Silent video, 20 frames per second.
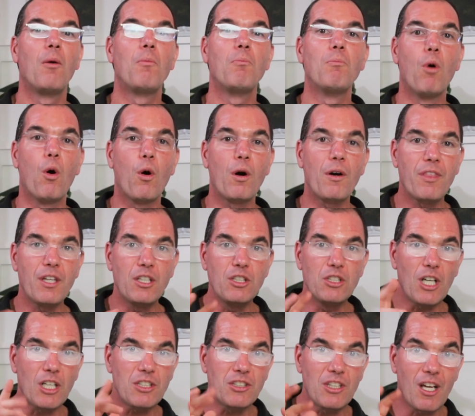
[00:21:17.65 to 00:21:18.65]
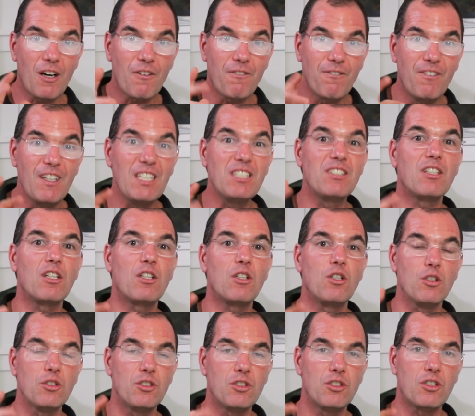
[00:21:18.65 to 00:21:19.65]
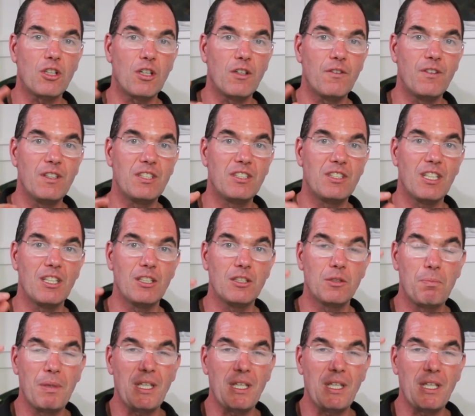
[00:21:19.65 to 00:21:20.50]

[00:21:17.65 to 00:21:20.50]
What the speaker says: more than just their physical services,